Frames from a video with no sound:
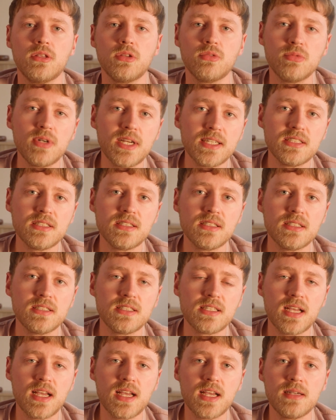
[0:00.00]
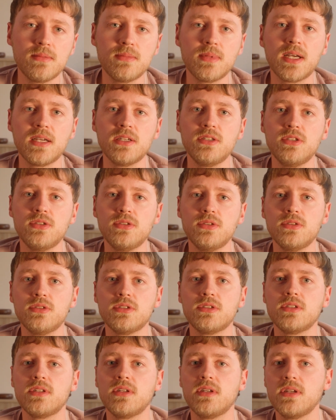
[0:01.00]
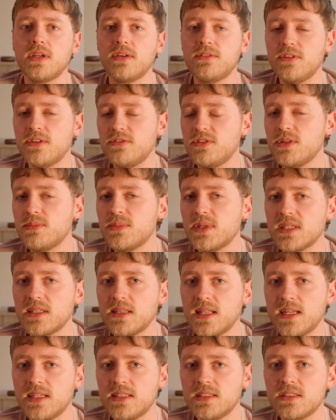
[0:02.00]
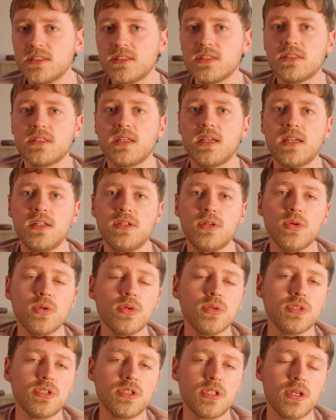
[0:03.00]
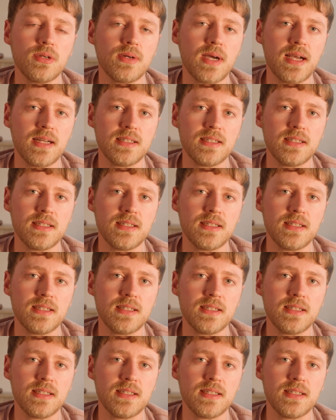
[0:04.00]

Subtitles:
The rest of the time I used a 50mm lens, and also I